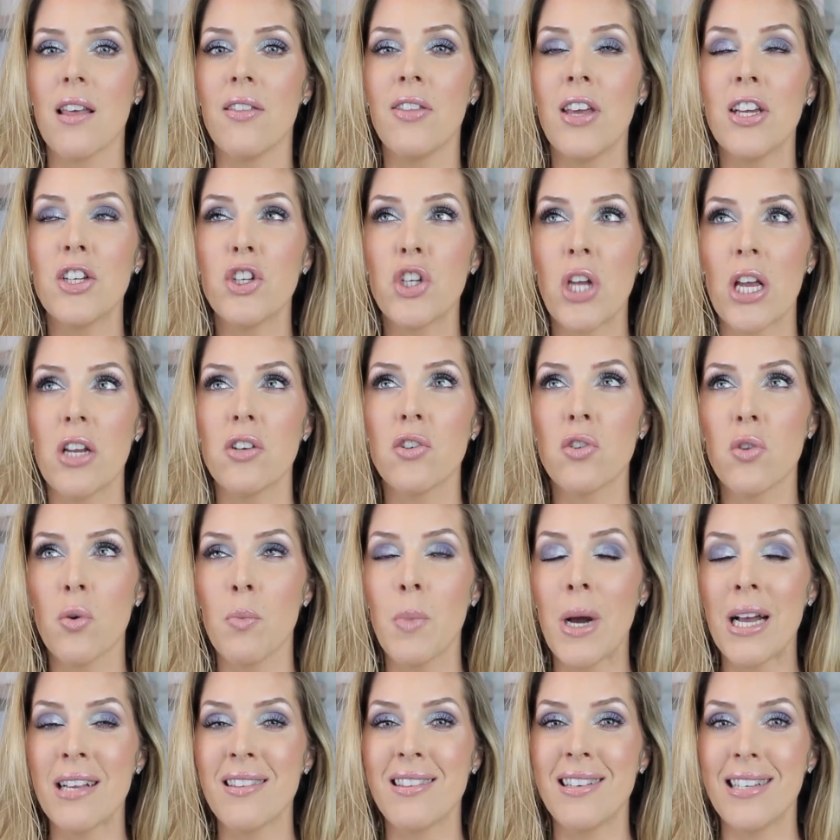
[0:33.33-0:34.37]
and they change their
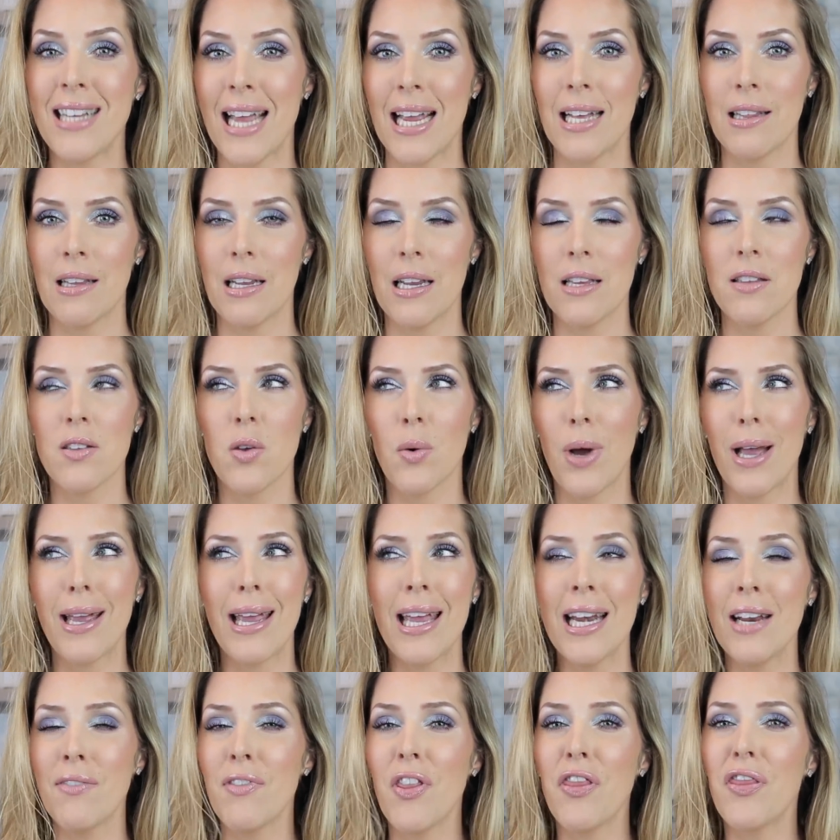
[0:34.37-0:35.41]
minds daily. So I
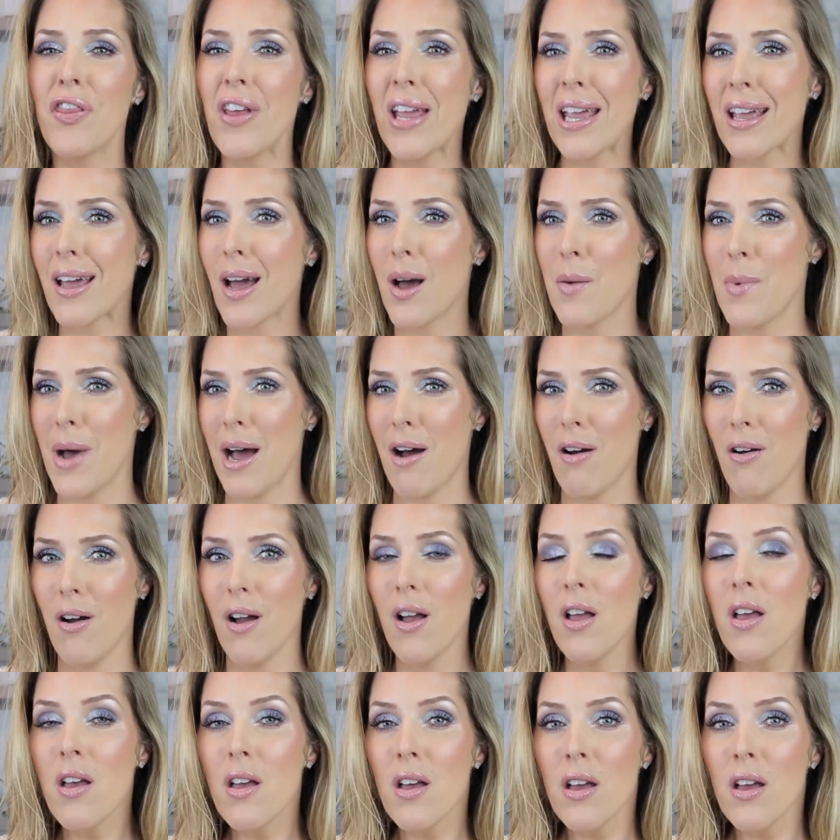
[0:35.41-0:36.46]
can't even think about